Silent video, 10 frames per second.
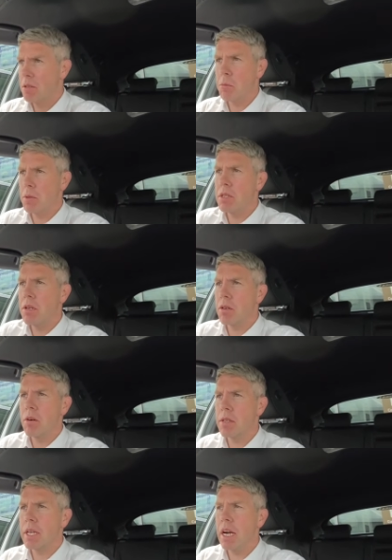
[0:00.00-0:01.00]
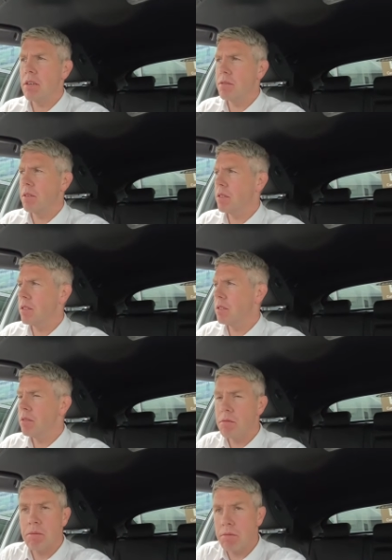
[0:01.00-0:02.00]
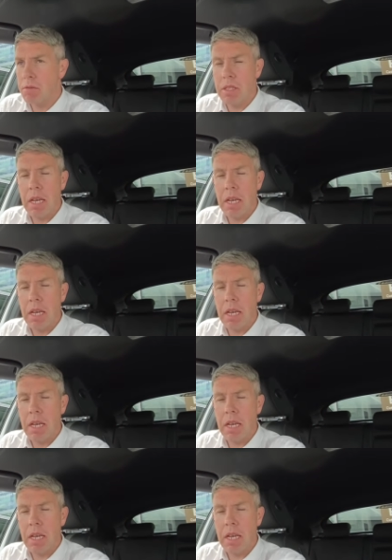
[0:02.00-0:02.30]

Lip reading: But you could own the car for the